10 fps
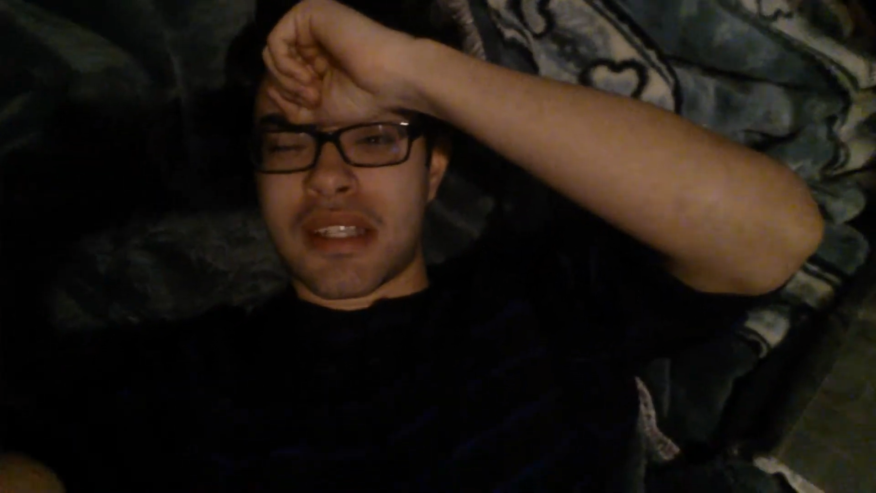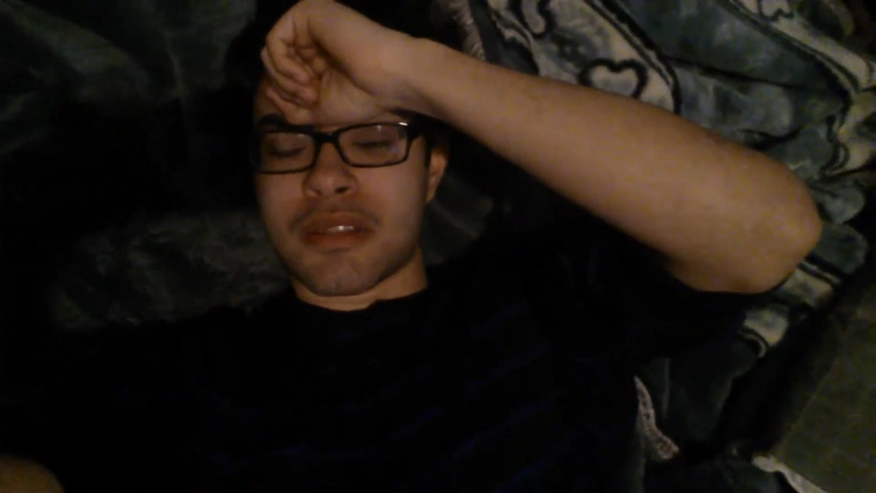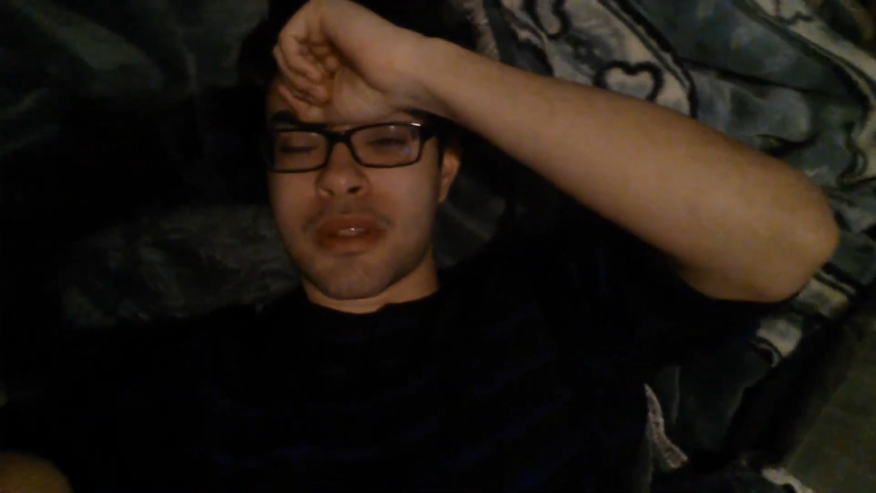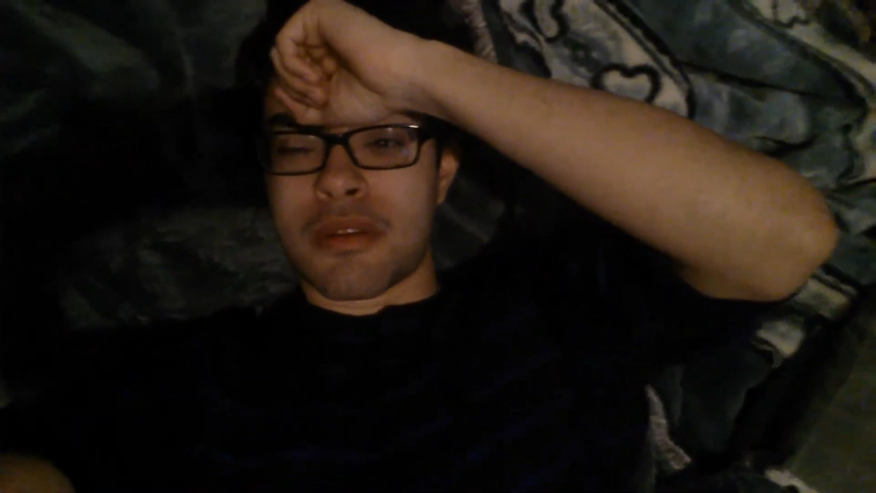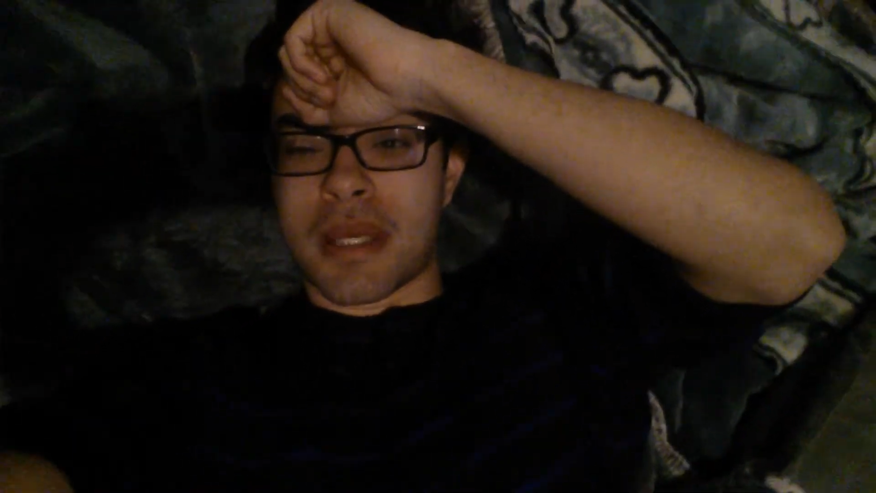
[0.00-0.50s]
I
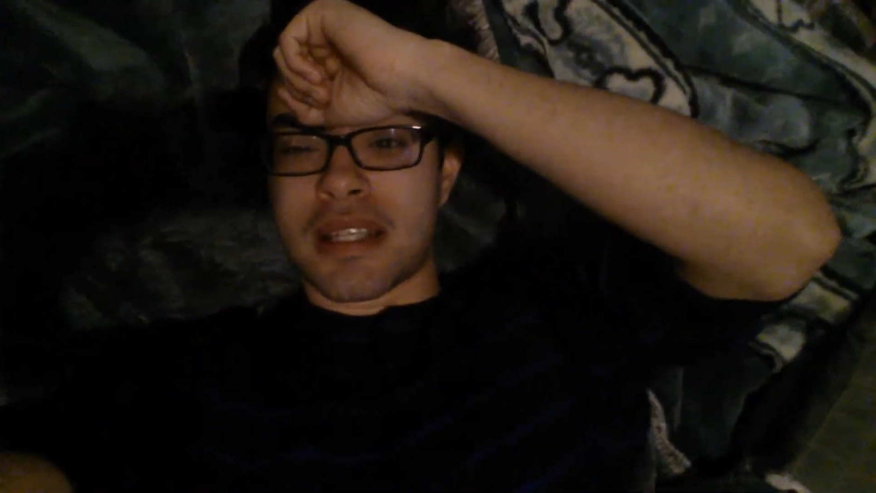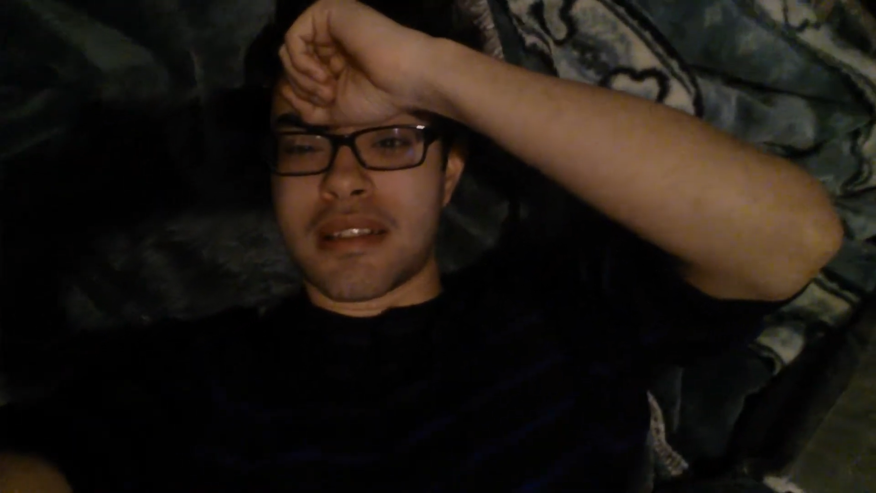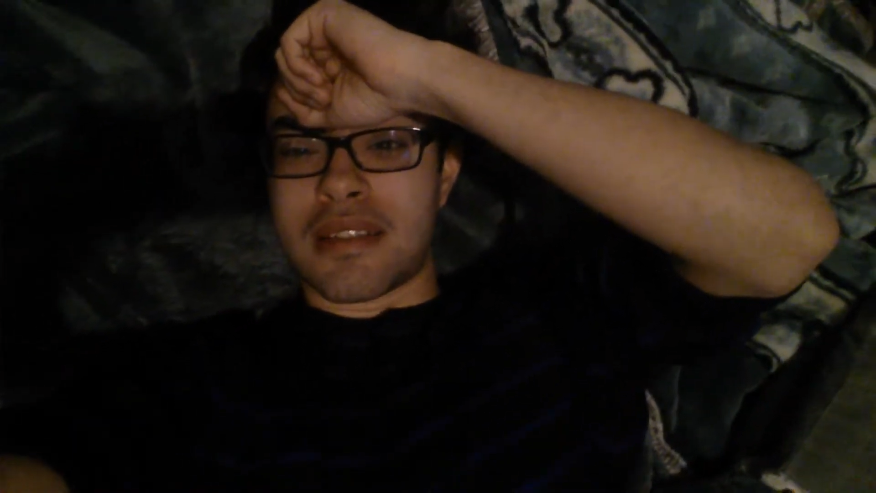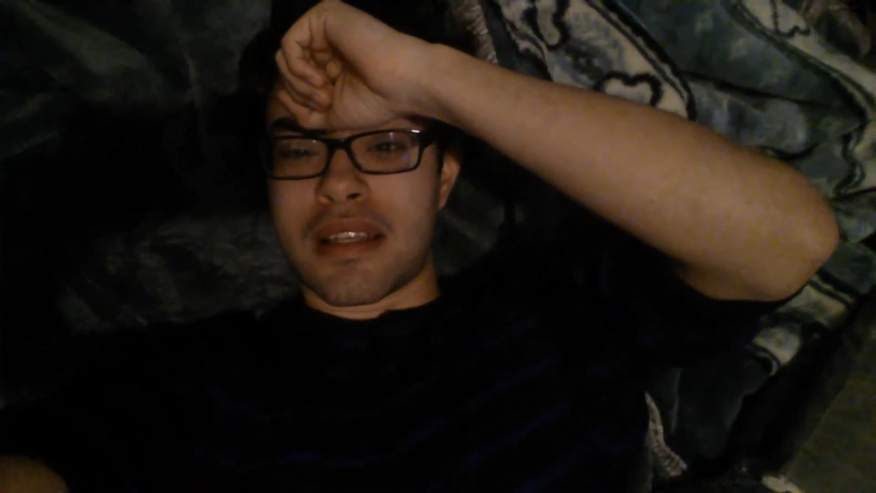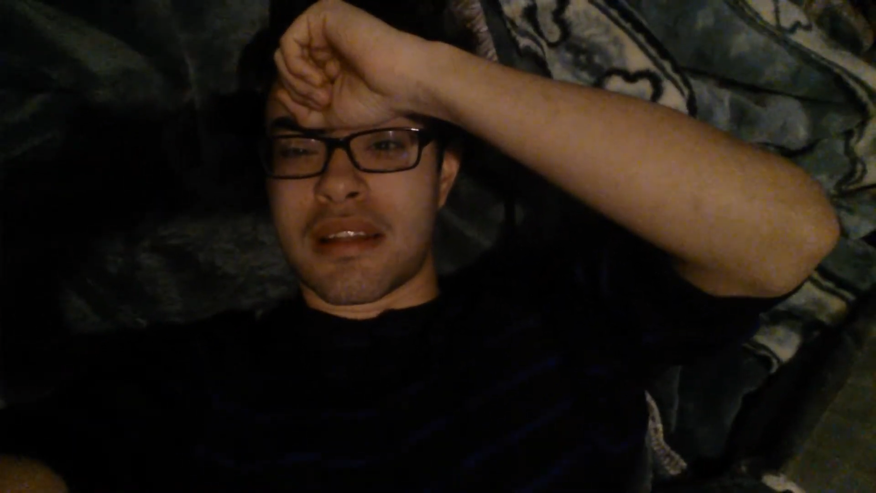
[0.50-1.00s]
was playing with my
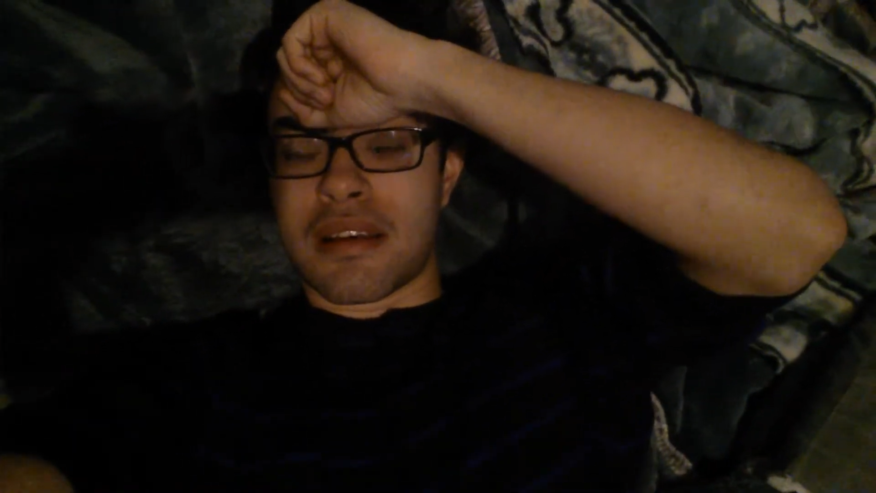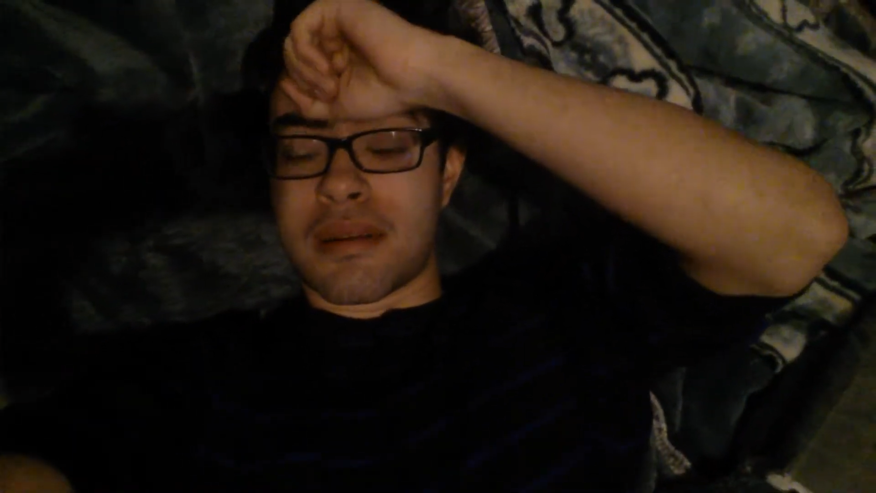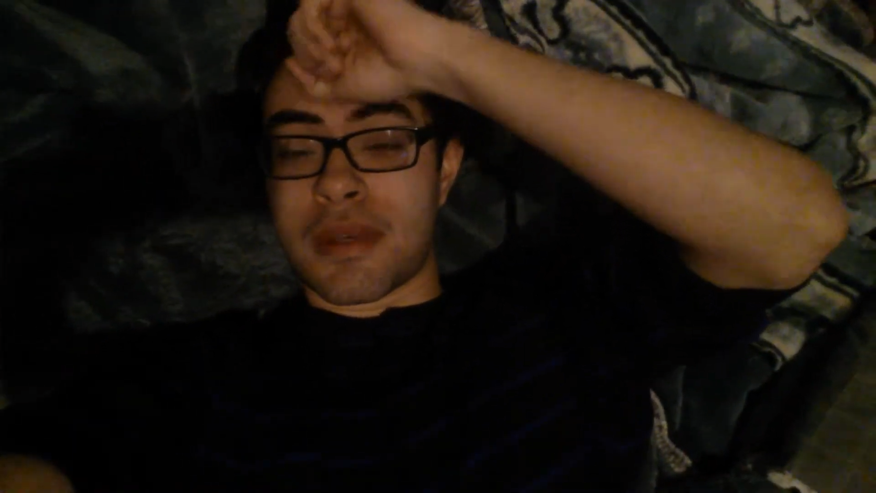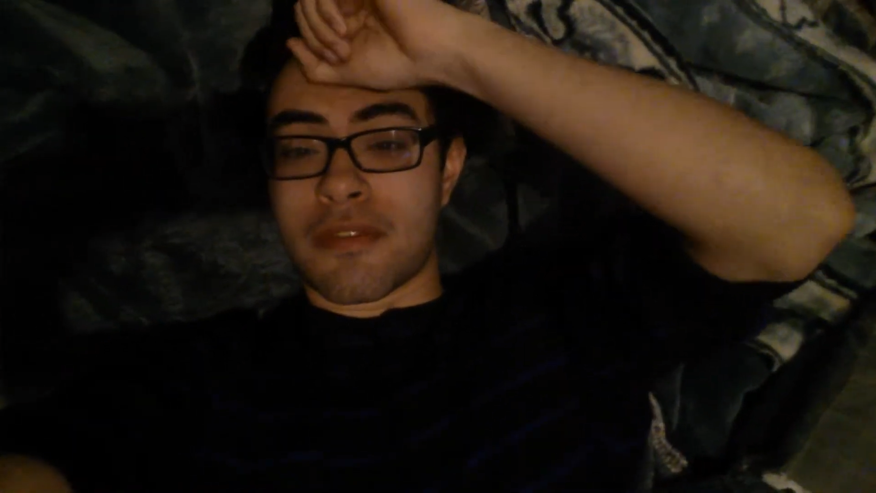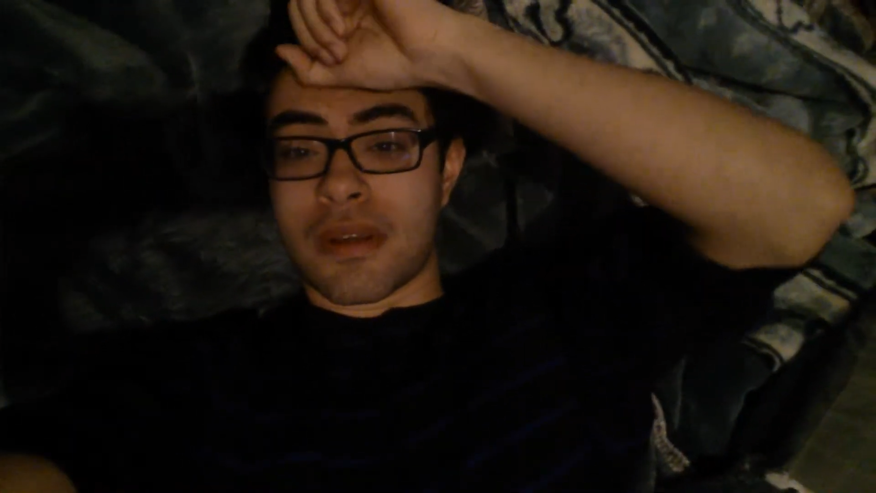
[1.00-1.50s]
cousin and
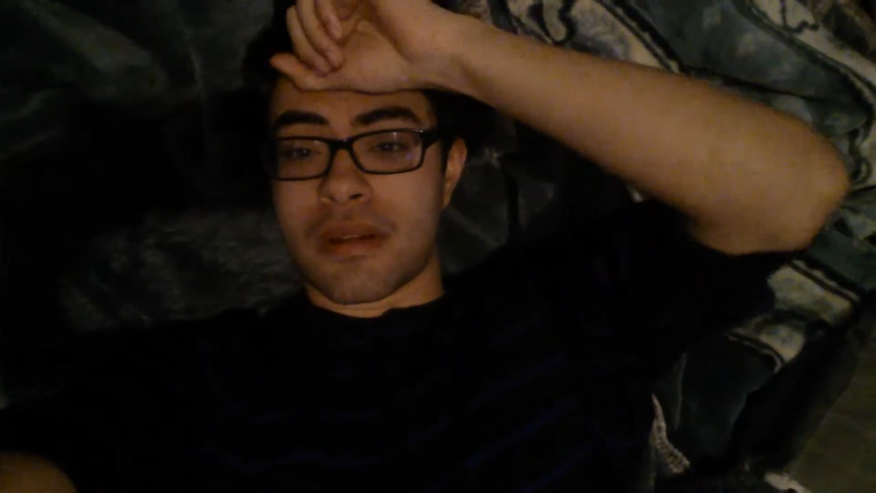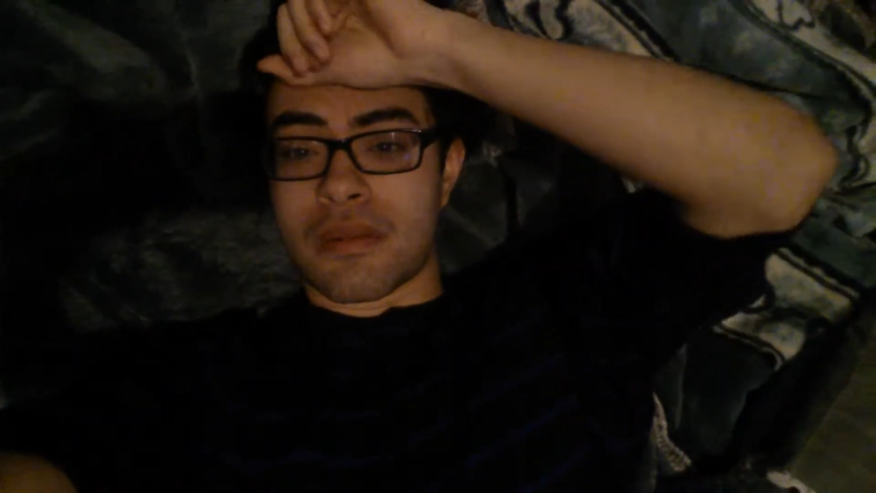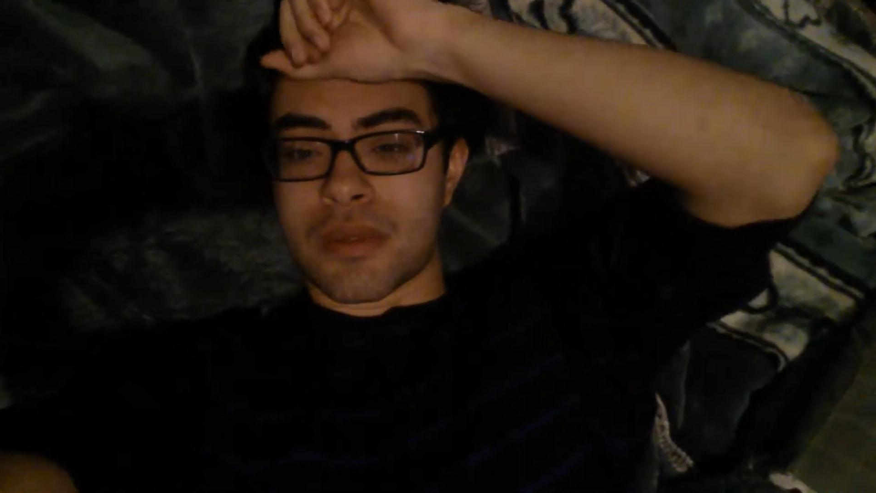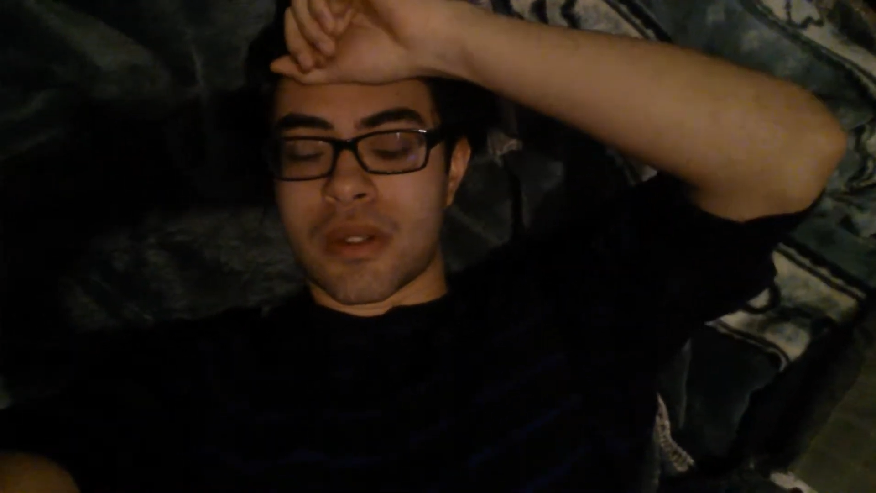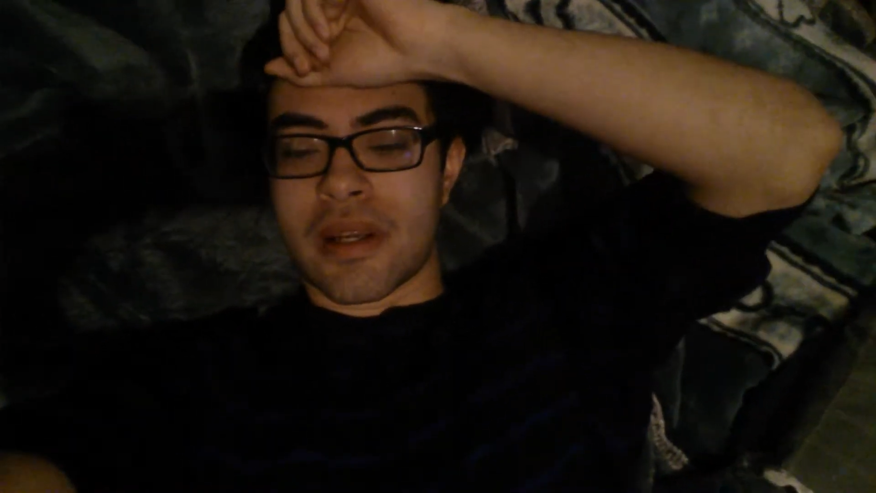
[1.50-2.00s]
uh, my
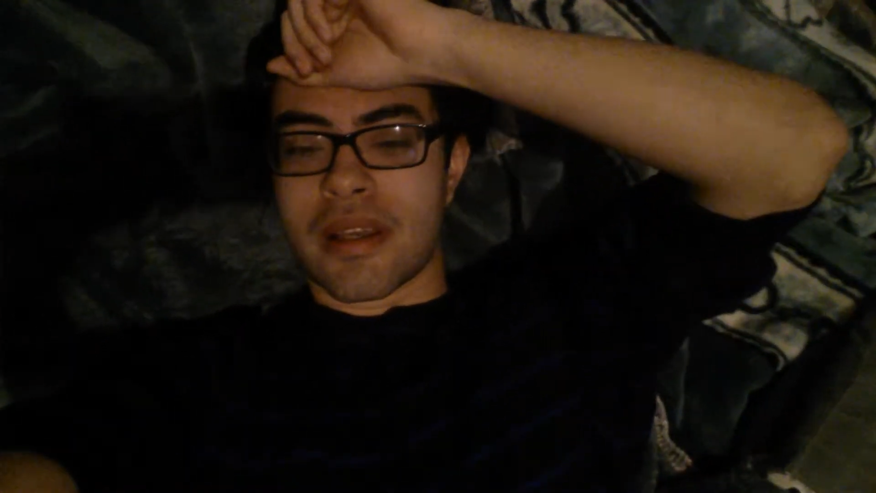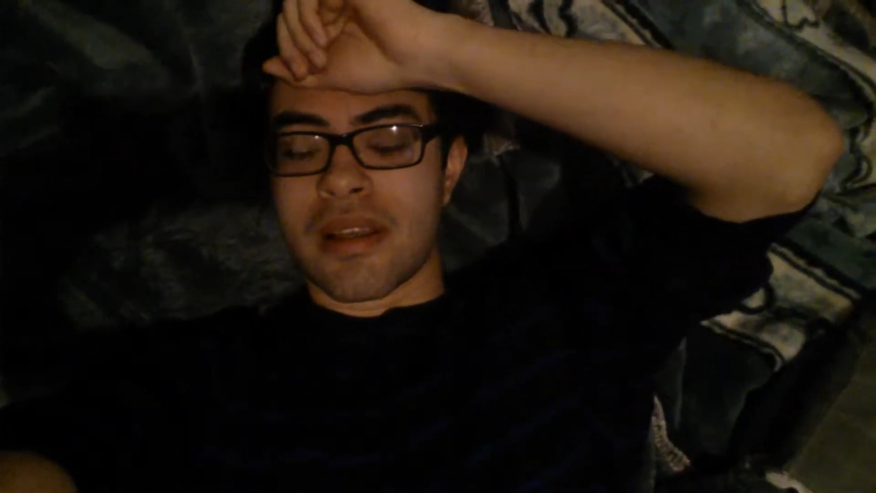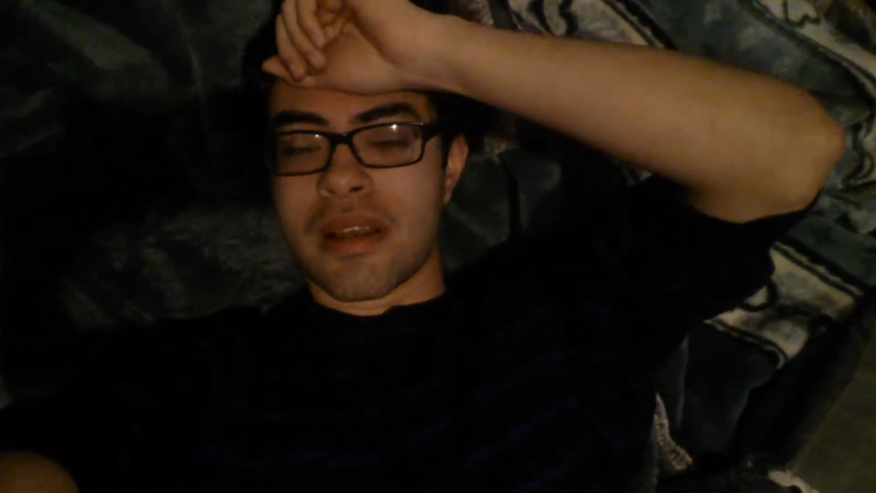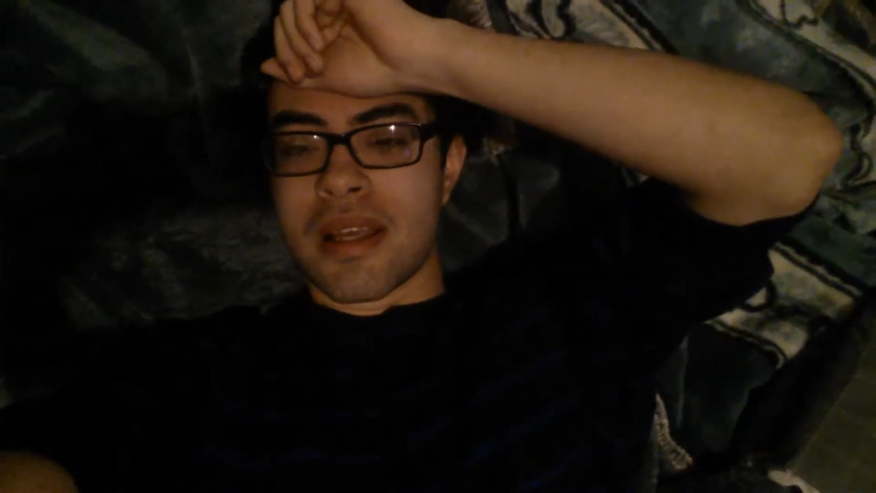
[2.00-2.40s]
friend Rory,